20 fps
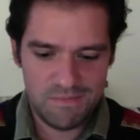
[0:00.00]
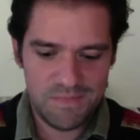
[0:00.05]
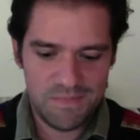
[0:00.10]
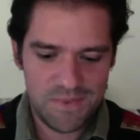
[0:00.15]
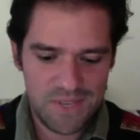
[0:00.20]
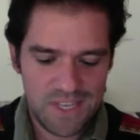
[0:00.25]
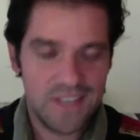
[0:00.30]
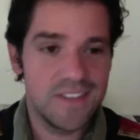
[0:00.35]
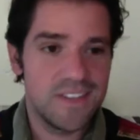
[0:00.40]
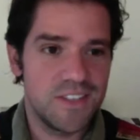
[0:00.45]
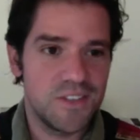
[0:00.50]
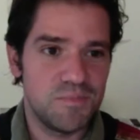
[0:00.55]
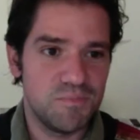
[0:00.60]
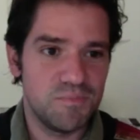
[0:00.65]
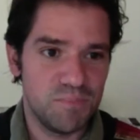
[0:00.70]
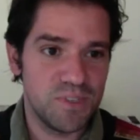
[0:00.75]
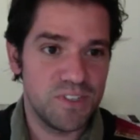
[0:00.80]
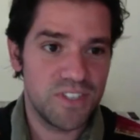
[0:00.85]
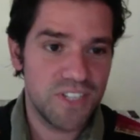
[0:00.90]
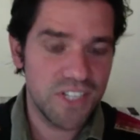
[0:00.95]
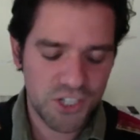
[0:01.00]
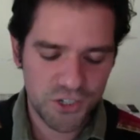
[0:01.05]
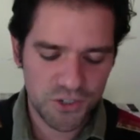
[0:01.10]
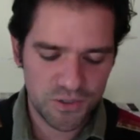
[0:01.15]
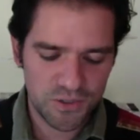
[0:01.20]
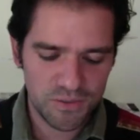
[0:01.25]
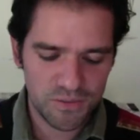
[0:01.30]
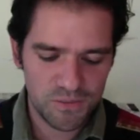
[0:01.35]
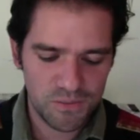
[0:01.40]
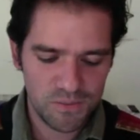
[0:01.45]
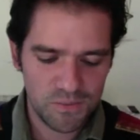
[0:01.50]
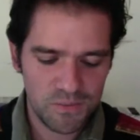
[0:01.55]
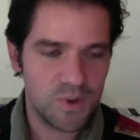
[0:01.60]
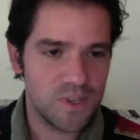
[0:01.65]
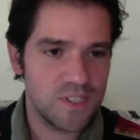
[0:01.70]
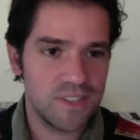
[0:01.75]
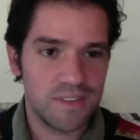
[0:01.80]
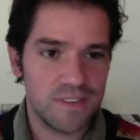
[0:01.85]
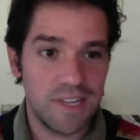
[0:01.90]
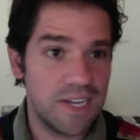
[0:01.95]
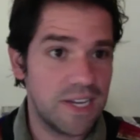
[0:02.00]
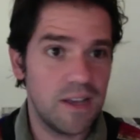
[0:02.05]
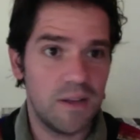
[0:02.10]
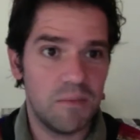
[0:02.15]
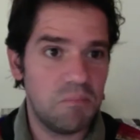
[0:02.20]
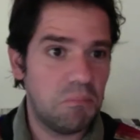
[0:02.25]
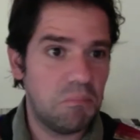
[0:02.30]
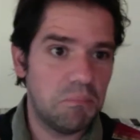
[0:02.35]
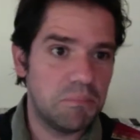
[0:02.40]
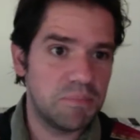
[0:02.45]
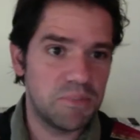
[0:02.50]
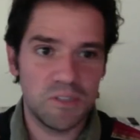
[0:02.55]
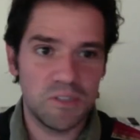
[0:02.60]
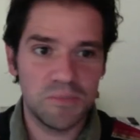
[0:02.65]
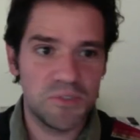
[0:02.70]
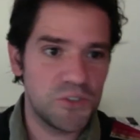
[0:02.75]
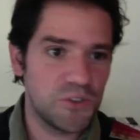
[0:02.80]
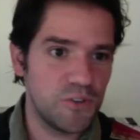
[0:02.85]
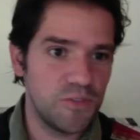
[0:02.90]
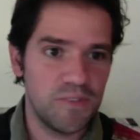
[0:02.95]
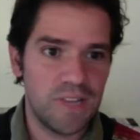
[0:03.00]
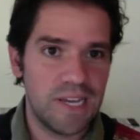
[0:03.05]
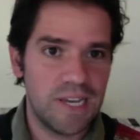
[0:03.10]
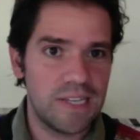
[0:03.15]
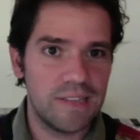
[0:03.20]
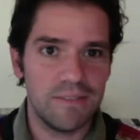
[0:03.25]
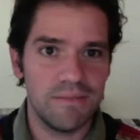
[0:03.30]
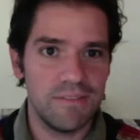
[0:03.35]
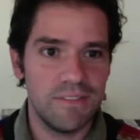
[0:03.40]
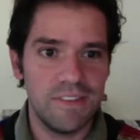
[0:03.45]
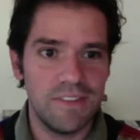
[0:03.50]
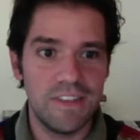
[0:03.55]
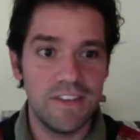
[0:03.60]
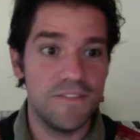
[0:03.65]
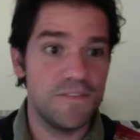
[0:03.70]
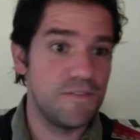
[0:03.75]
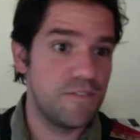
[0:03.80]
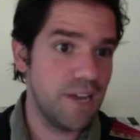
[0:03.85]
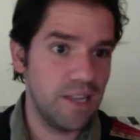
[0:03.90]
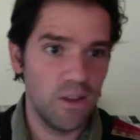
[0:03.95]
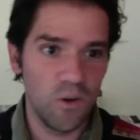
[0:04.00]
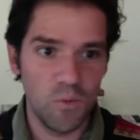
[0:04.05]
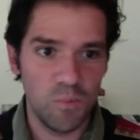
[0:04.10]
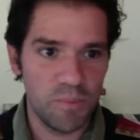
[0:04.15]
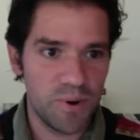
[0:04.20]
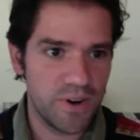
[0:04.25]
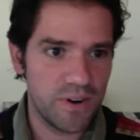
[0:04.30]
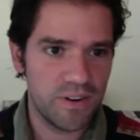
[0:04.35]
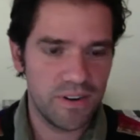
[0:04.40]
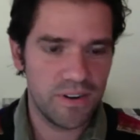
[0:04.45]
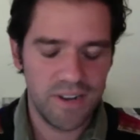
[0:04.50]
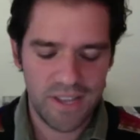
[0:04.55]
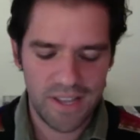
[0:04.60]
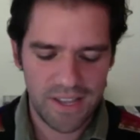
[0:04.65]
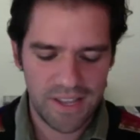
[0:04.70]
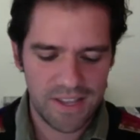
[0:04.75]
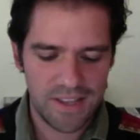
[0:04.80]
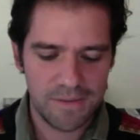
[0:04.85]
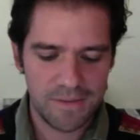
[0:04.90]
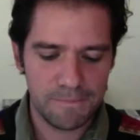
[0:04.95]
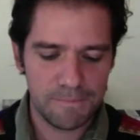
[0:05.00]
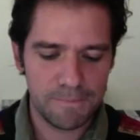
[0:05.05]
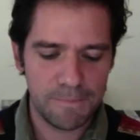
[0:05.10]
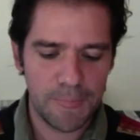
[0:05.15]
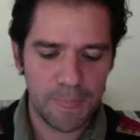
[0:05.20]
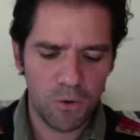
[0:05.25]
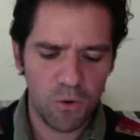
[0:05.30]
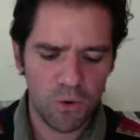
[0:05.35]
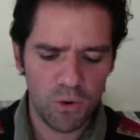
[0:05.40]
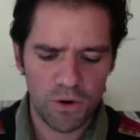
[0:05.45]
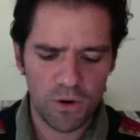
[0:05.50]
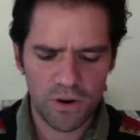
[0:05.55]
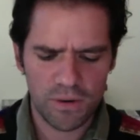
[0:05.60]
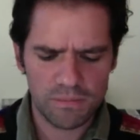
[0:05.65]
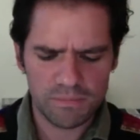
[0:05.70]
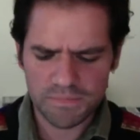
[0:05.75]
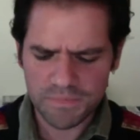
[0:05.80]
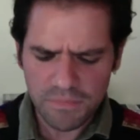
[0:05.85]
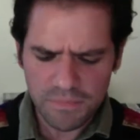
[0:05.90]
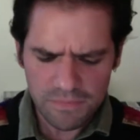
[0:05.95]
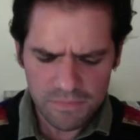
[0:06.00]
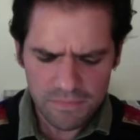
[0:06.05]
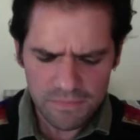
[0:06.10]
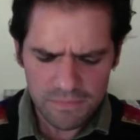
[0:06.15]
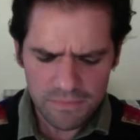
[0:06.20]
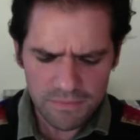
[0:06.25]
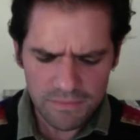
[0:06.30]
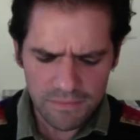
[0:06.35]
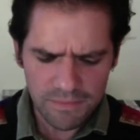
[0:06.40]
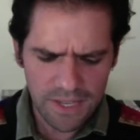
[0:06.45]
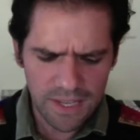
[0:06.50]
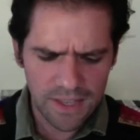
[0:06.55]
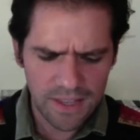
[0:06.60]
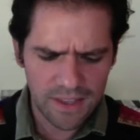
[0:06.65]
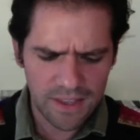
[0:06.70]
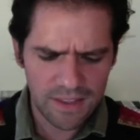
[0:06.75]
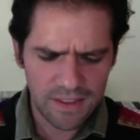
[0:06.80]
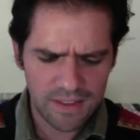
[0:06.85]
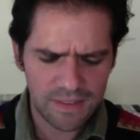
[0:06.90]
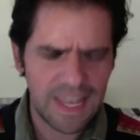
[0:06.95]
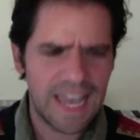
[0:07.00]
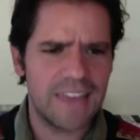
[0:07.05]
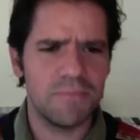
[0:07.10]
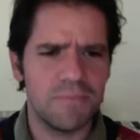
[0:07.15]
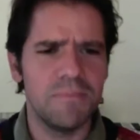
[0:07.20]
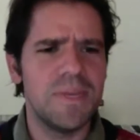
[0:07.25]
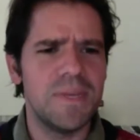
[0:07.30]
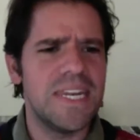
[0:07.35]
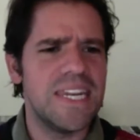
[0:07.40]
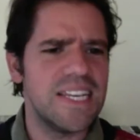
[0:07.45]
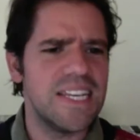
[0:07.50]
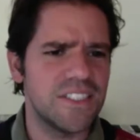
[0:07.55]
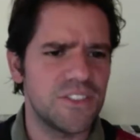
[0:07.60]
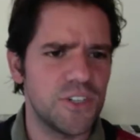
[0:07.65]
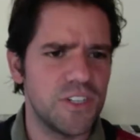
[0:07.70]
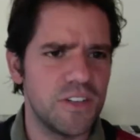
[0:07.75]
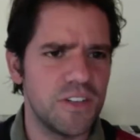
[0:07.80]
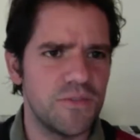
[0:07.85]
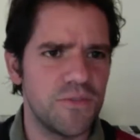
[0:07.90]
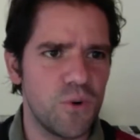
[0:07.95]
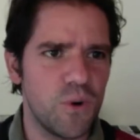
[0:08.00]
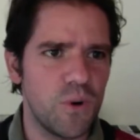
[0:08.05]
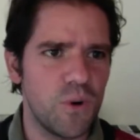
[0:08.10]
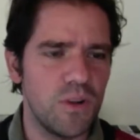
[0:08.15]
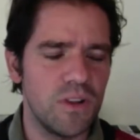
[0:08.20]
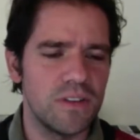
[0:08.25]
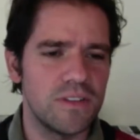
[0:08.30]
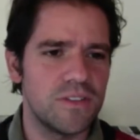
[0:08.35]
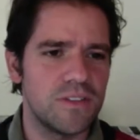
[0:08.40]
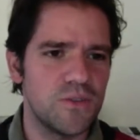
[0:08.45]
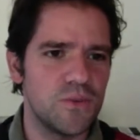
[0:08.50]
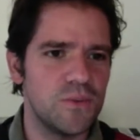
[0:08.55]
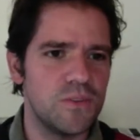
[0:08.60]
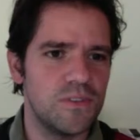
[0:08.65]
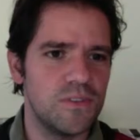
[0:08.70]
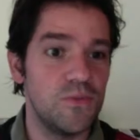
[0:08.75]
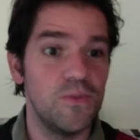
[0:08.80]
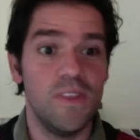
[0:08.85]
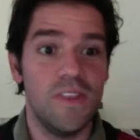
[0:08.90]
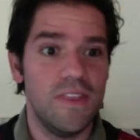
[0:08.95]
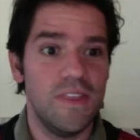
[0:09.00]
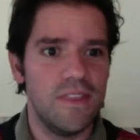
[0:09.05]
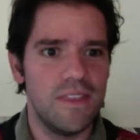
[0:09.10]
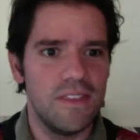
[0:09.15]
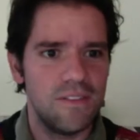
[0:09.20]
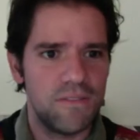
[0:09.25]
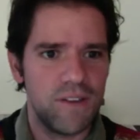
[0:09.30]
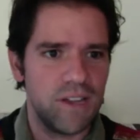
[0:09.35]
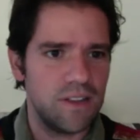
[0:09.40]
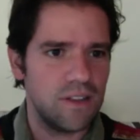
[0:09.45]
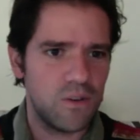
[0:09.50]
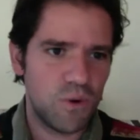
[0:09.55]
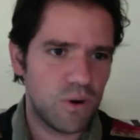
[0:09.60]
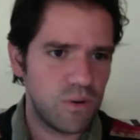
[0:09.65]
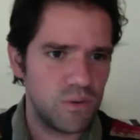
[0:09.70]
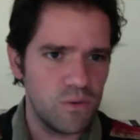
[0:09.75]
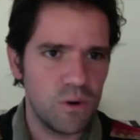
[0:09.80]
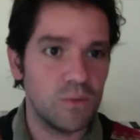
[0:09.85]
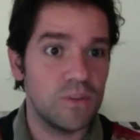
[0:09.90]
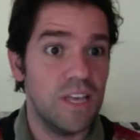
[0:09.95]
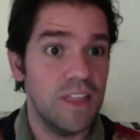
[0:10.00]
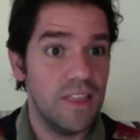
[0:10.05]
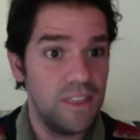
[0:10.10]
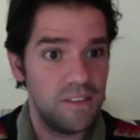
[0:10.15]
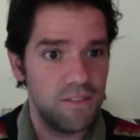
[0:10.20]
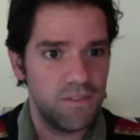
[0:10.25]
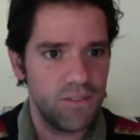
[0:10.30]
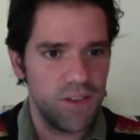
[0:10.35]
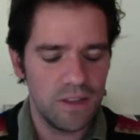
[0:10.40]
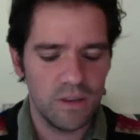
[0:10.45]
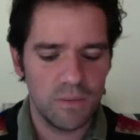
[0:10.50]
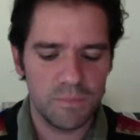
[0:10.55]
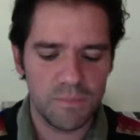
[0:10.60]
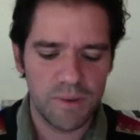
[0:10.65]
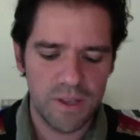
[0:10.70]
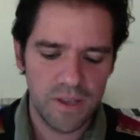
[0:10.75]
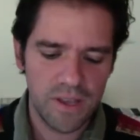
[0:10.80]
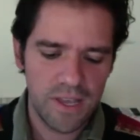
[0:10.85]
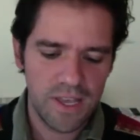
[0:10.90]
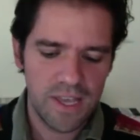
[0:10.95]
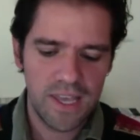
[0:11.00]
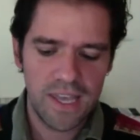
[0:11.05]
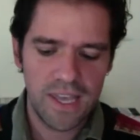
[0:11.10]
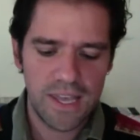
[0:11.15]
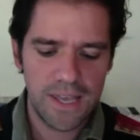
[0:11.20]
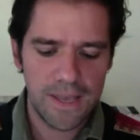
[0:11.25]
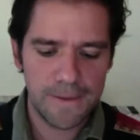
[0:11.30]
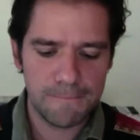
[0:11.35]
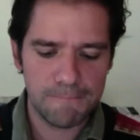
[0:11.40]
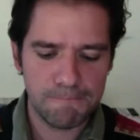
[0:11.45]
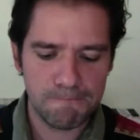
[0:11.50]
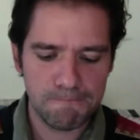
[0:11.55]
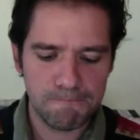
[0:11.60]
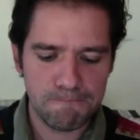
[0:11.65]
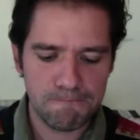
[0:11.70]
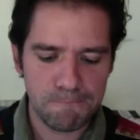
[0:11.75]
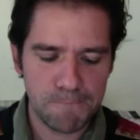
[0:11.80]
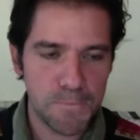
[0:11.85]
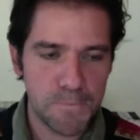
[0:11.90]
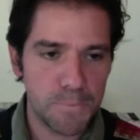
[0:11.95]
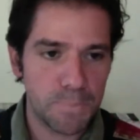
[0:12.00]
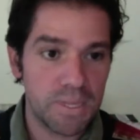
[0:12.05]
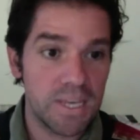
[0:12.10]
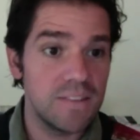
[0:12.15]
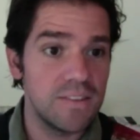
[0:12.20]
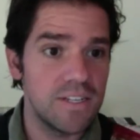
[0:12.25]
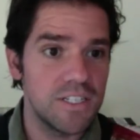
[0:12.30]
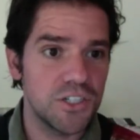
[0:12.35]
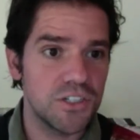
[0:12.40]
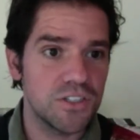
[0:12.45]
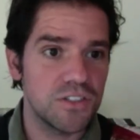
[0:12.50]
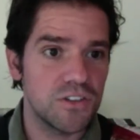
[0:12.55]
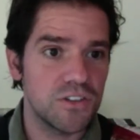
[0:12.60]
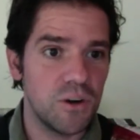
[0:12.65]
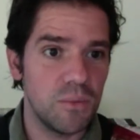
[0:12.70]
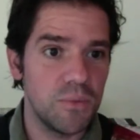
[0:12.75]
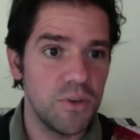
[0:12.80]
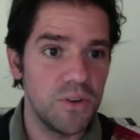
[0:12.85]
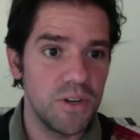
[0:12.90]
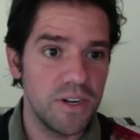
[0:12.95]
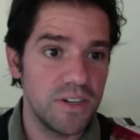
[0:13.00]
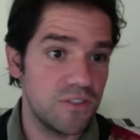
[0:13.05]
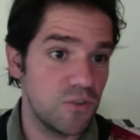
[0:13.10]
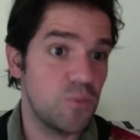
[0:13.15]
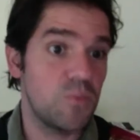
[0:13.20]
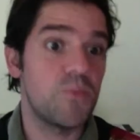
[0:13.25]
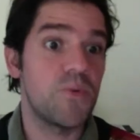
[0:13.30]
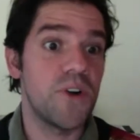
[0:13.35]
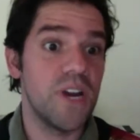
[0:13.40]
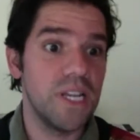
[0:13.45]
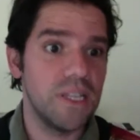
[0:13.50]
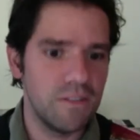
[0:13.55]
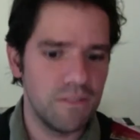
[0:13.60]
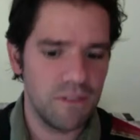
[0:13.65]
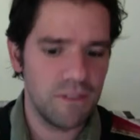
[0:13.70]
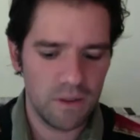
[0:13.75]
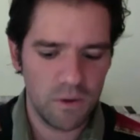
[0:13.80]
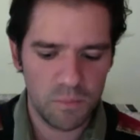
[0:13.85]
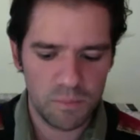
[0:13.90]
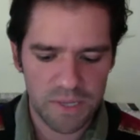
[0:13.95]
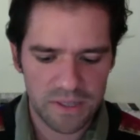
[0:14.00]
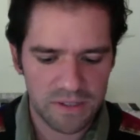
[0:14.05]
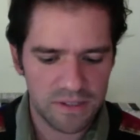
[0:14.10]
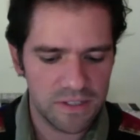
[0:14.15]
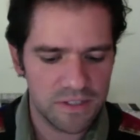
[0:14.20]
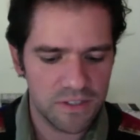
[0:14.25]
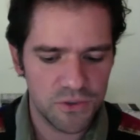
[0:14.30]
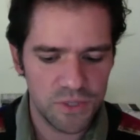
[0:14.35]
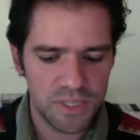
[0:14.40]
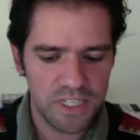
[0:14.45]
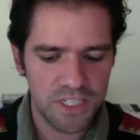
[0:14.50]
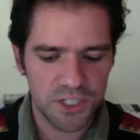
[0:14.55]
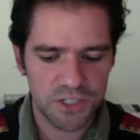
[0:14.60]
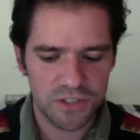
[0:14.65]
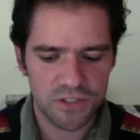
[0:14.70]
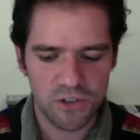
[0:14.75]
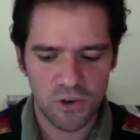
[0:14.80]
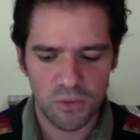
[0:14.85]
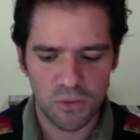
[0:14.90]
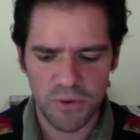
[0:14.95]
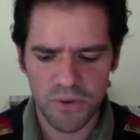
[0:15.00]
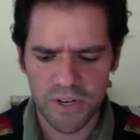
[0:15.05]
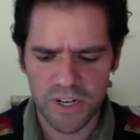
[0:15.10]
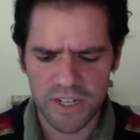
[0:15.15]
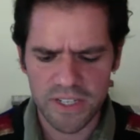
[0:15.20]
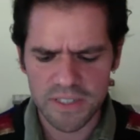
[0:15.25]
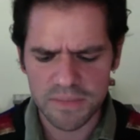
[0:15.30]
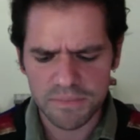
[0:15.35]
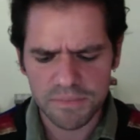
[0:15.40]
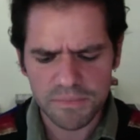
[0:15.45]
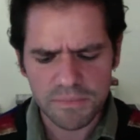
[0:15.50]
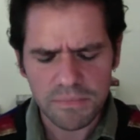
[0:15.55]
his position was like some sort of like developer or an administrative role to develop, quote unquote, develop indigenous communities or bring development into indigenous communities.